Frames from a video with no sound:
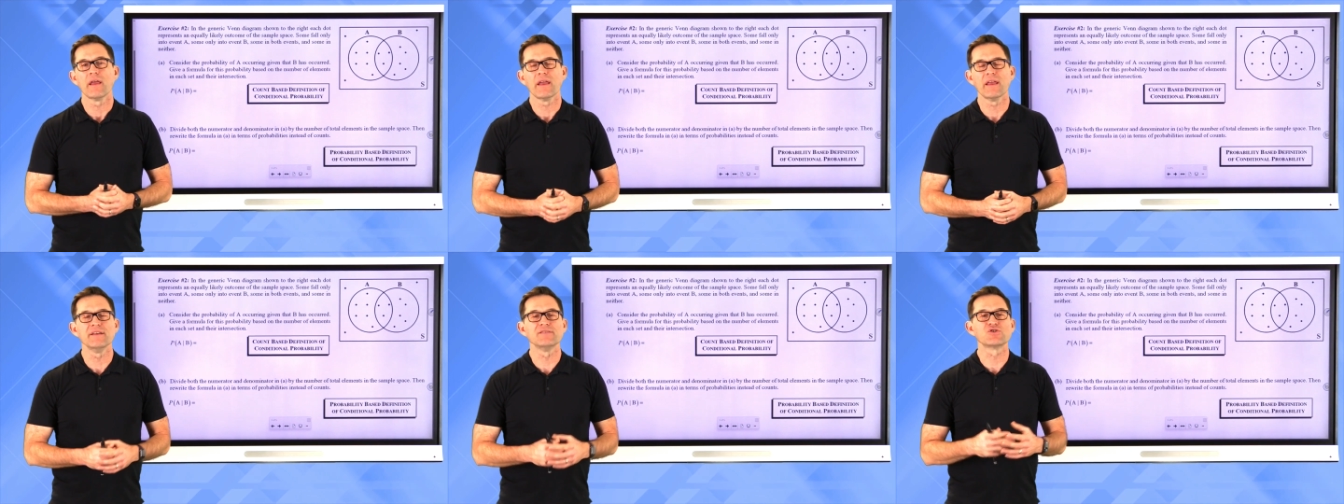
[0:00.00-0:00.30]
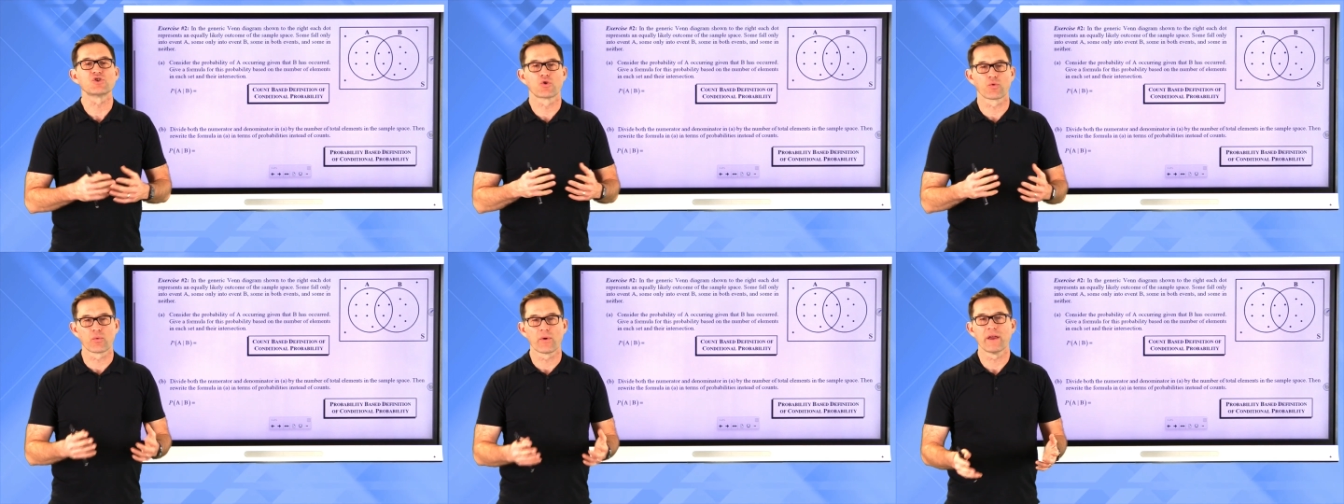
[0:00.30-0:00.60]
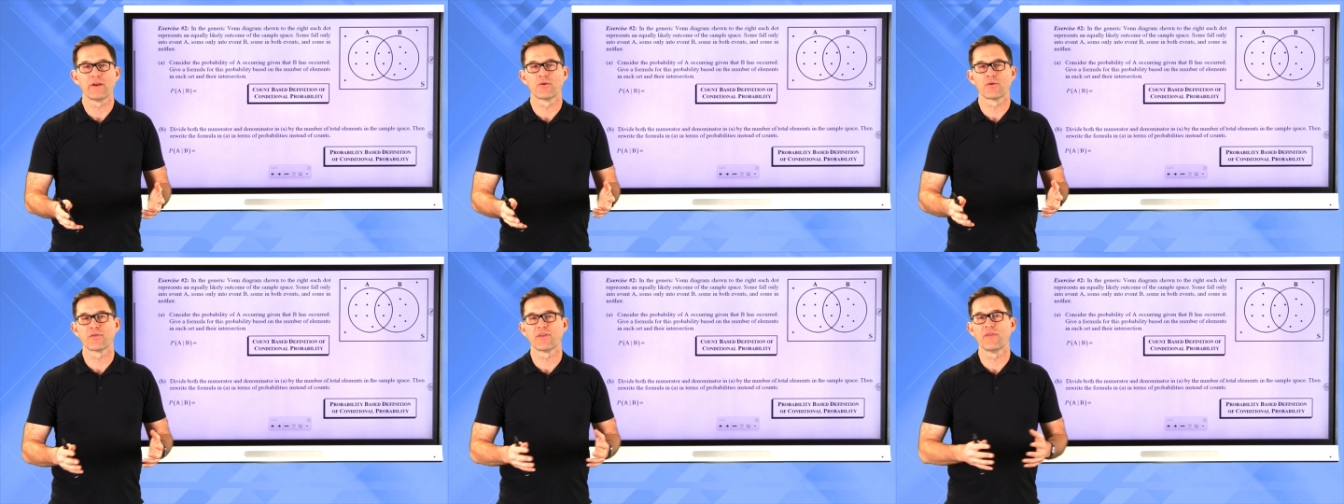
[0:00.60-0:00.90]
is
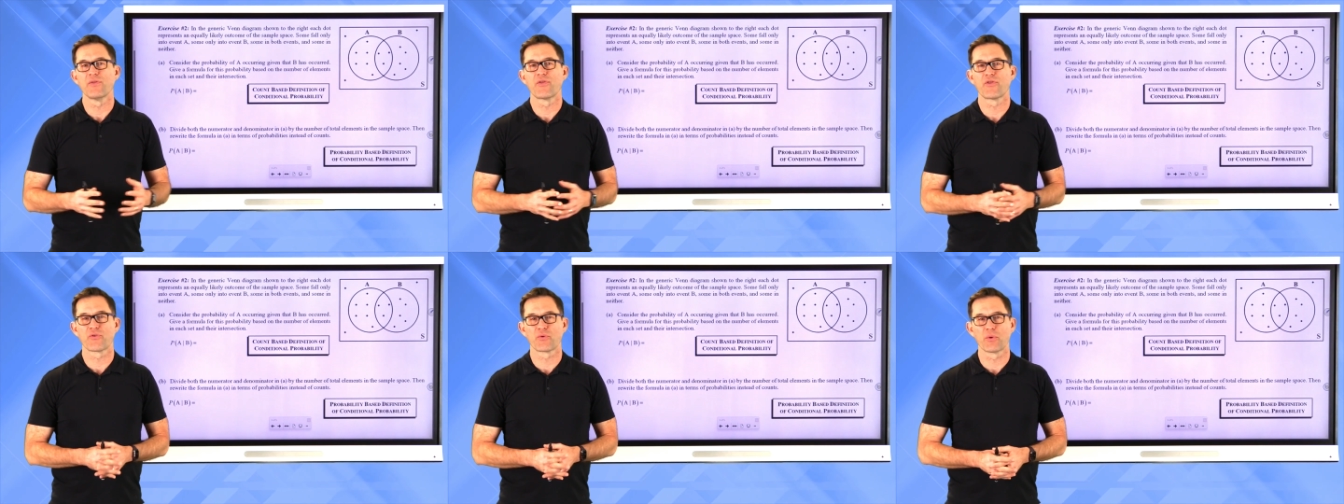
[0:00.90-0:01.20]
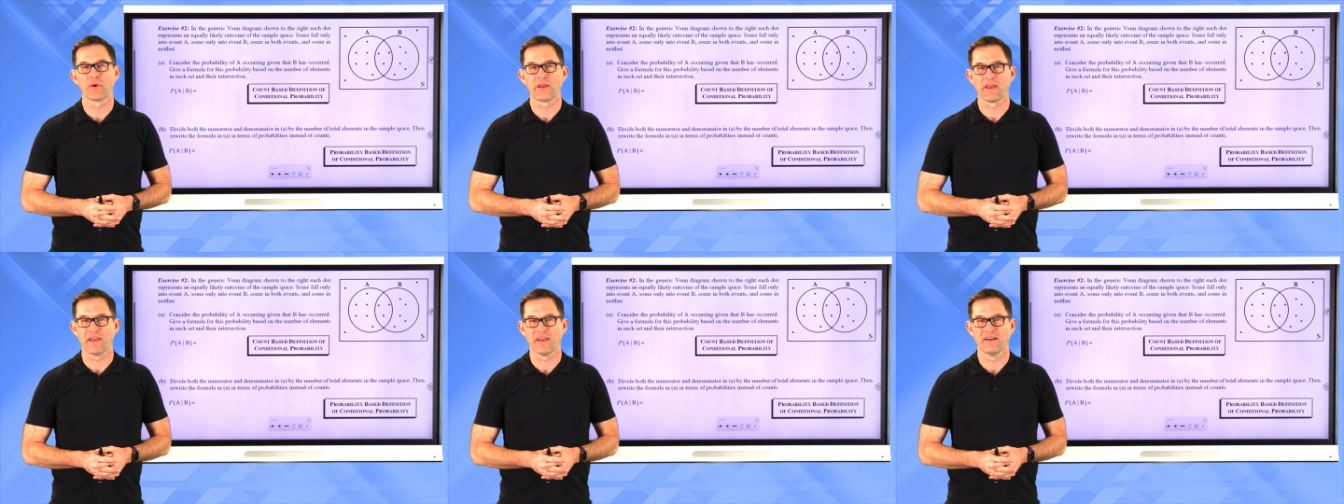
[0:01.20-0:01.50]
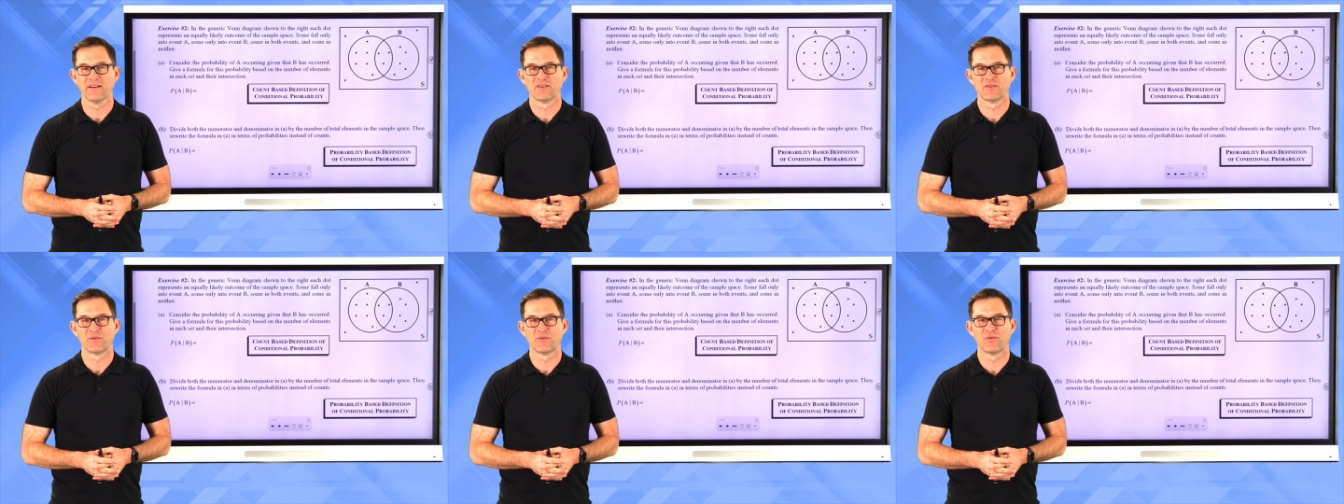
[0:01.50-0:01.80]
greater than three,
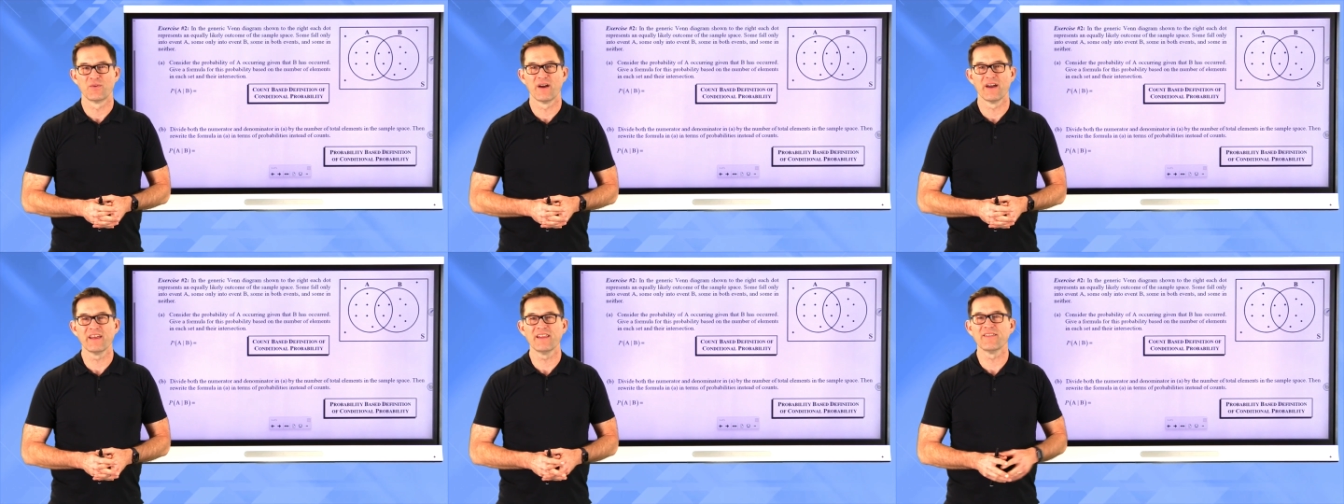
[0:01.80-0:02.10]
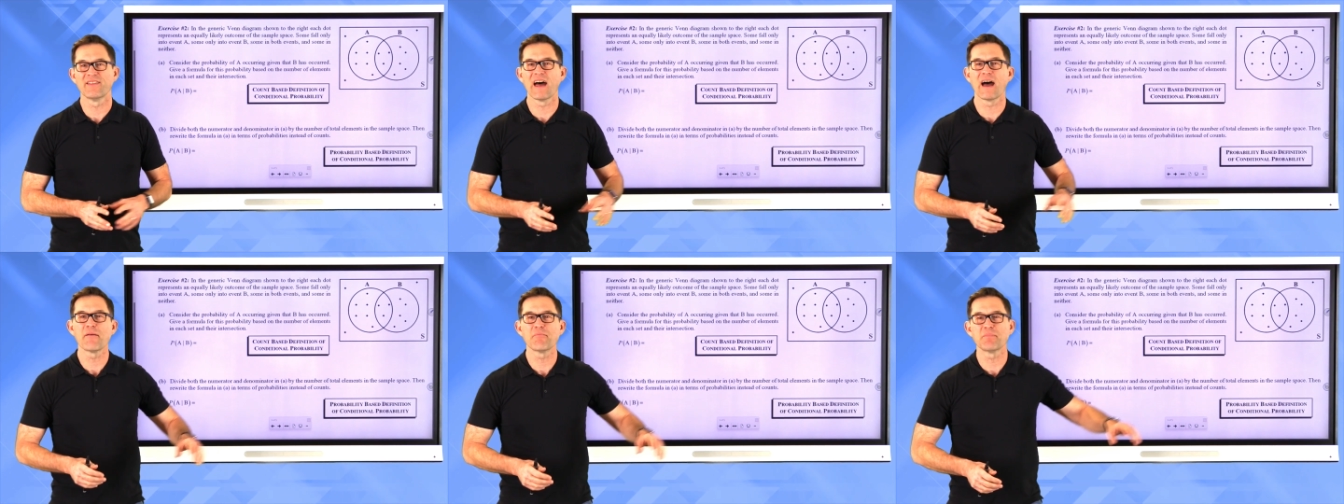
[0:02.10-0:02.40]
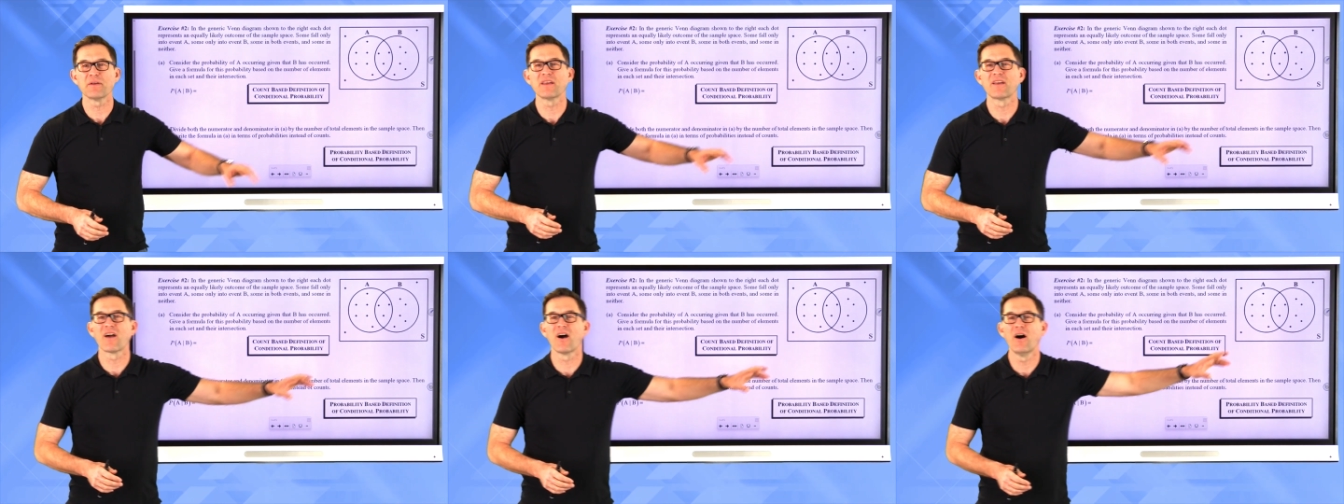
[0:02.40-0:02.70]
right? That
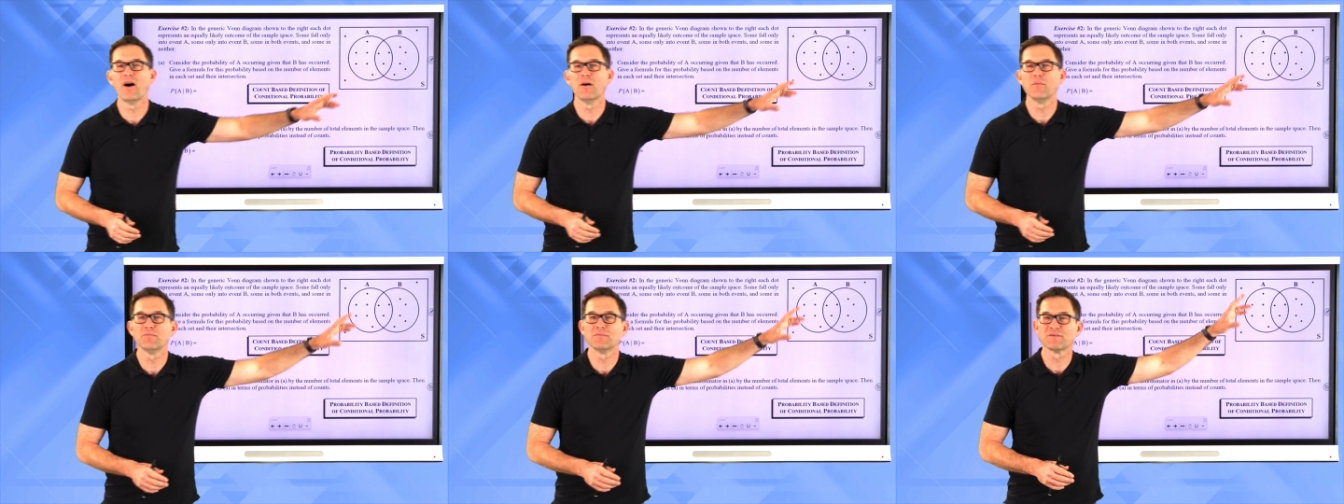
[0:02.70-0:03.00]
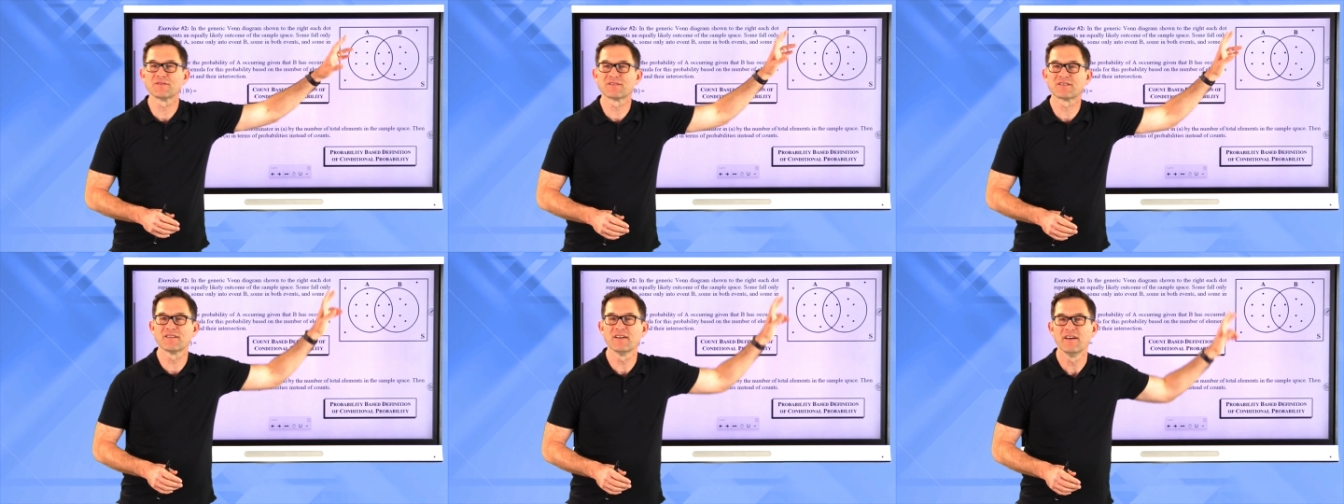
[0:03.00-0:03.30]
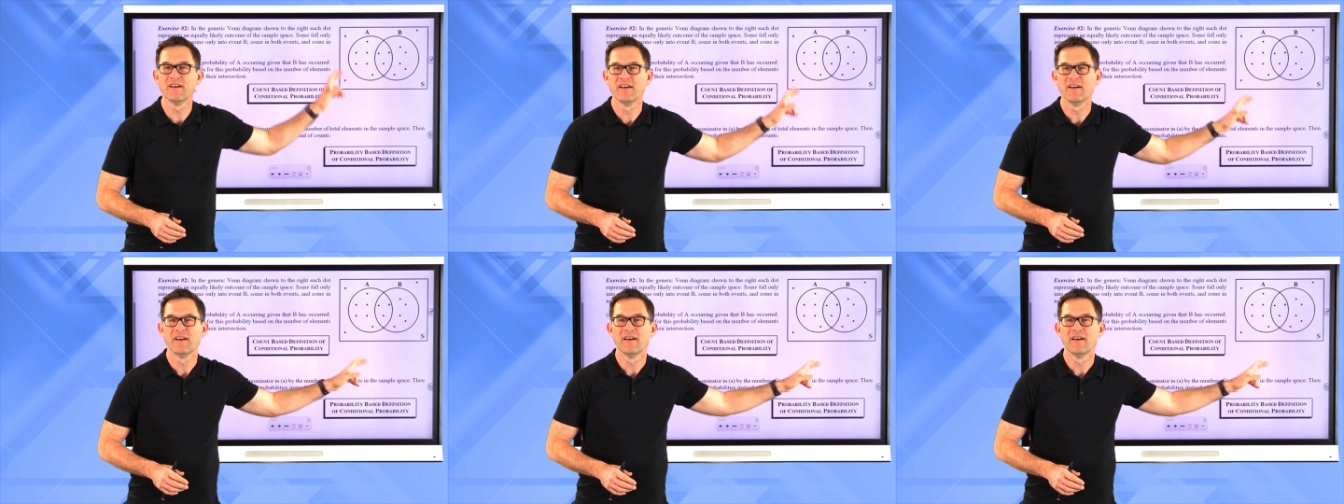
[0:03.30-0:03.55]
becomes